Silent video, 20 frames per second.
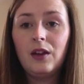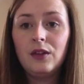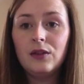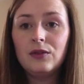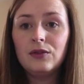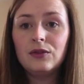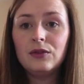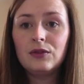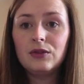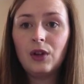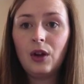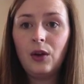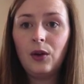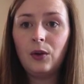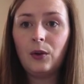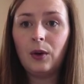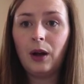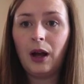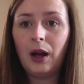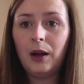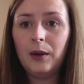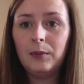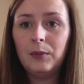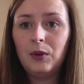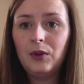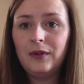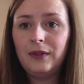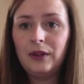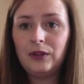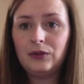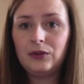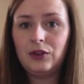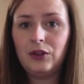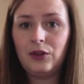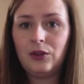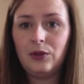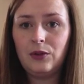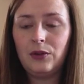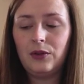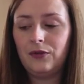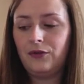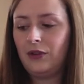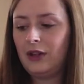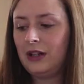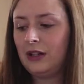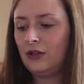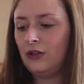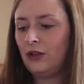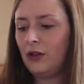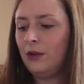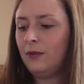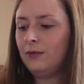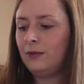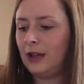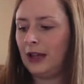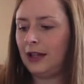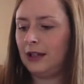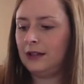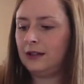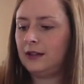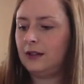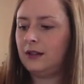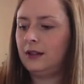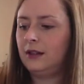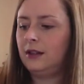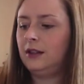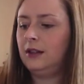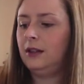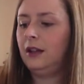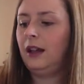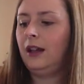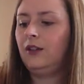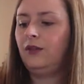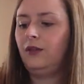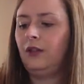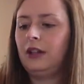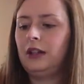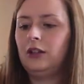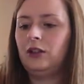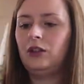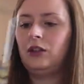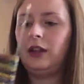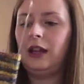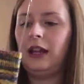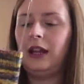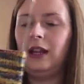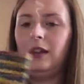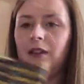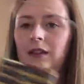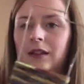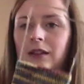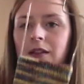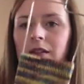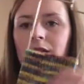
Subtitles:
So, moving on to finished objects. I finished these.